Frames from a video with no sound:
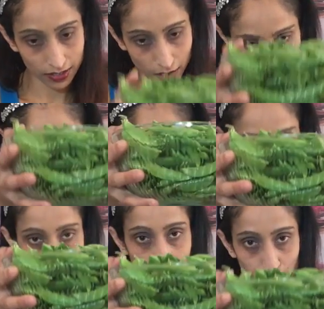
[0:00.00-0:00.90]
the
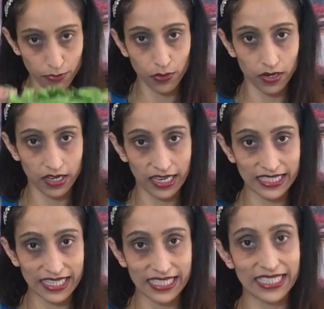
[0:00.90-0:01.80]
whole bowl
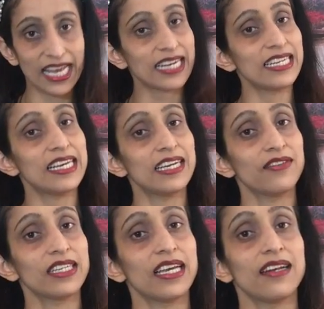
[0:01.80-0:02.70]
is exactly
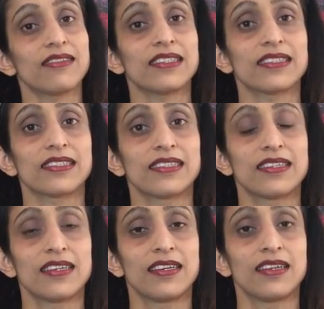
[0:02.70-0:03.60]
100 calories.
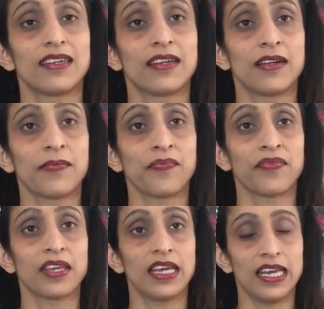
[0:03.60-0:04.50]

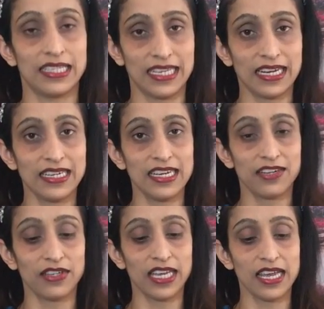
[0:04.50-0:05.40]
Exactly
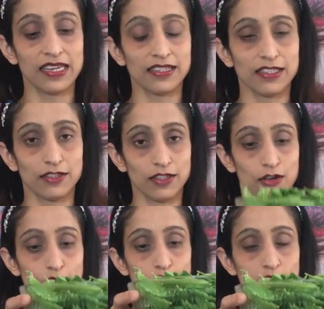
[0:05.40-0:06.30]
100 calories, the
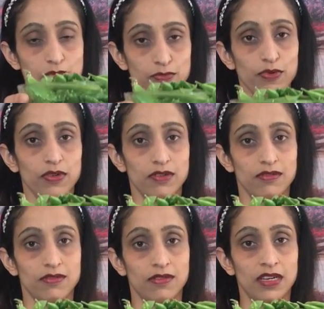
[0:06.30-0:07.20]
whole bowl.
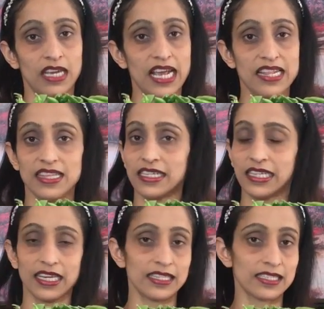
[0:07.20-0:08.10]
And they
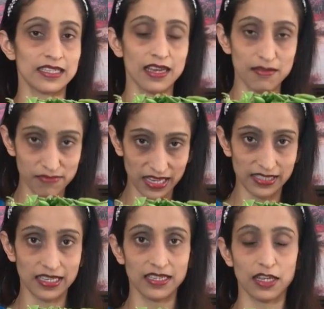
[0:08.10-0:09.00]
taste
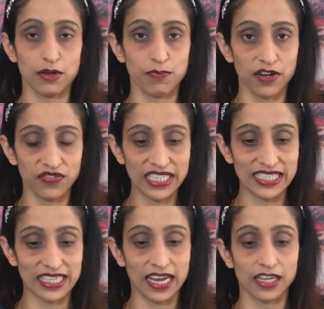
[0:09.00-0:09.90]
amazing. They're a perfect
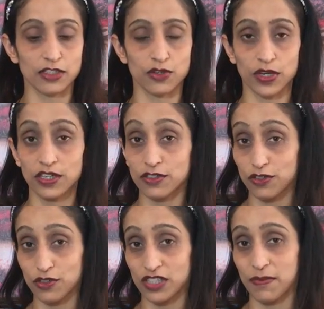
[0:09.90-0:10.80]
snack, so try to
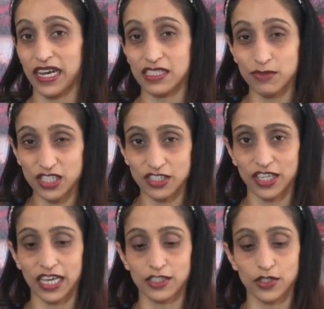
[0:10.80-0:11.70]
introduce them as much as
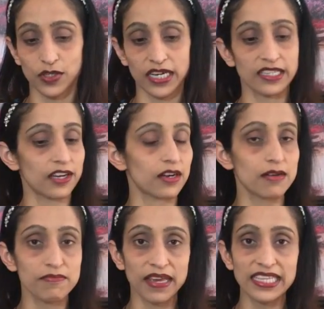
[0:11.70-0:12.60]
you can to your diet. They're
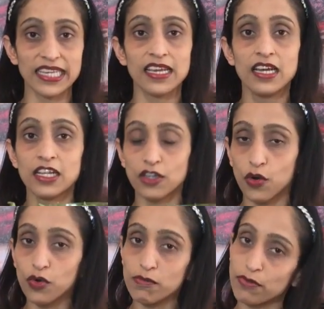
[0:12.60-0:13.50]
amazing. The
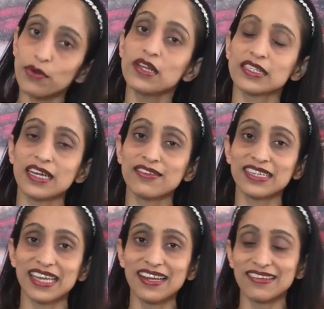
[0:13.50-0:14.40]
whole bowl is
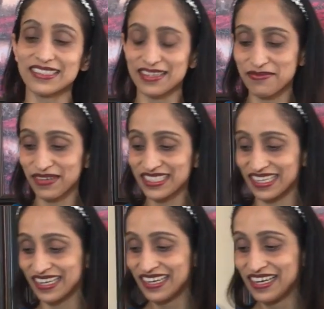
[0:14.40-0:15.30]
100 calories.
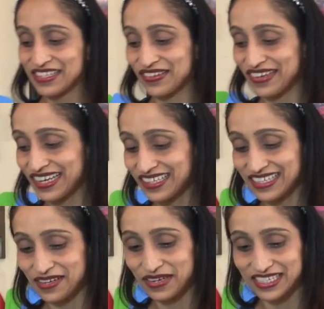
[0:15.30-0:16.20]
Amazing. So look at
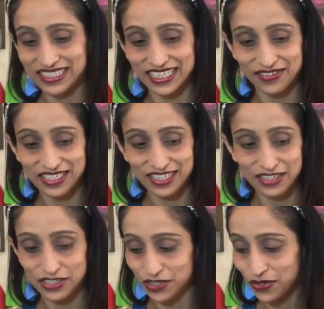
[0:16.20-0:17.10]
this. I mean, it's
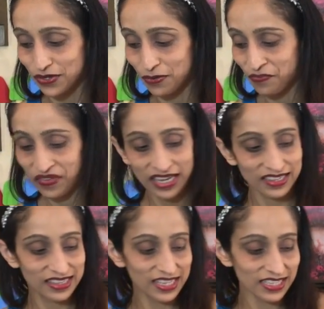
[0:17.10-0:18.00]
interesting to show you.
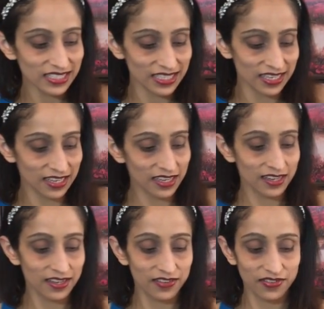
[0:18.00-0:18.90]
This
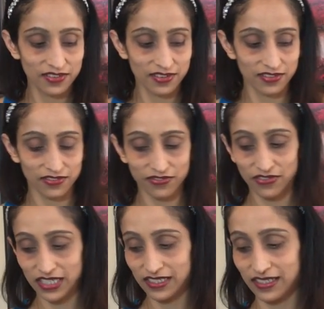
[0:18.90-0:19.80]

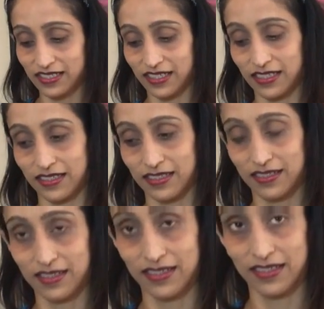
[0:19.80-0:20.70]
versus this.